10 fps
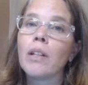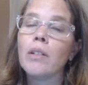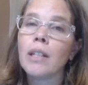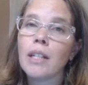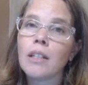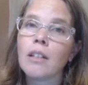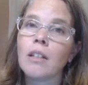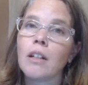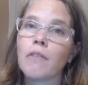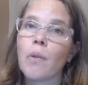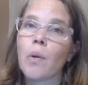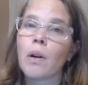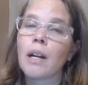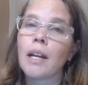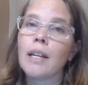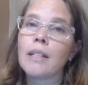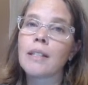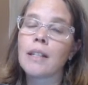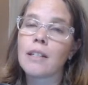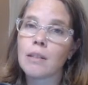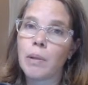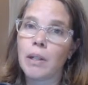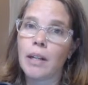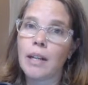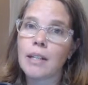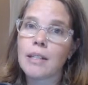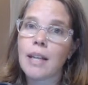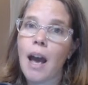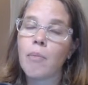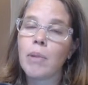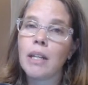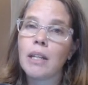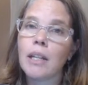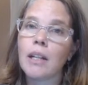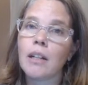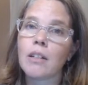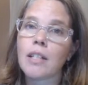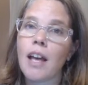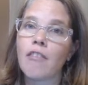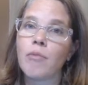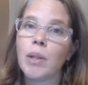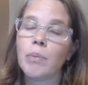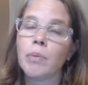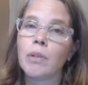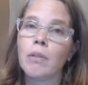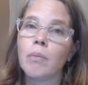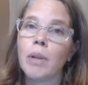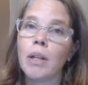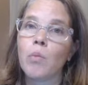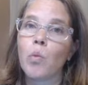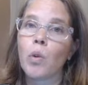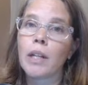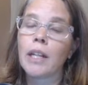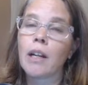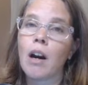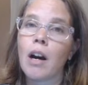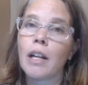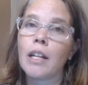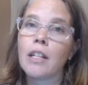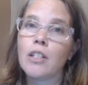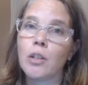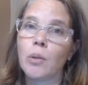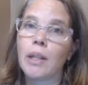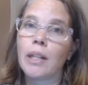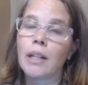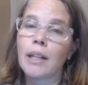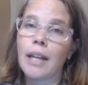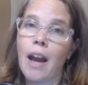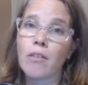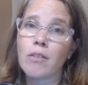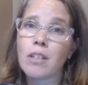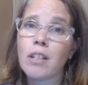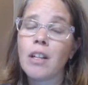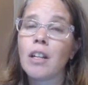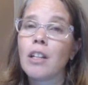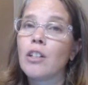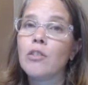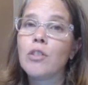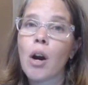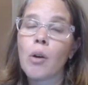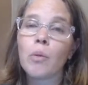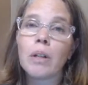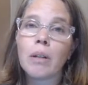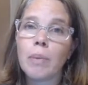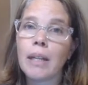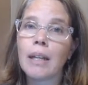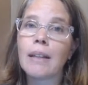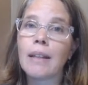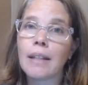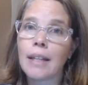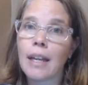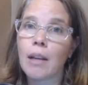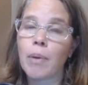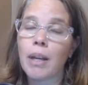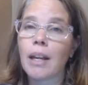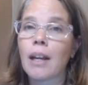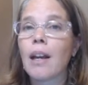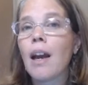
you need to look for is experience. How many years have people been working on and doing accounts? You don't want to be the guinea pig.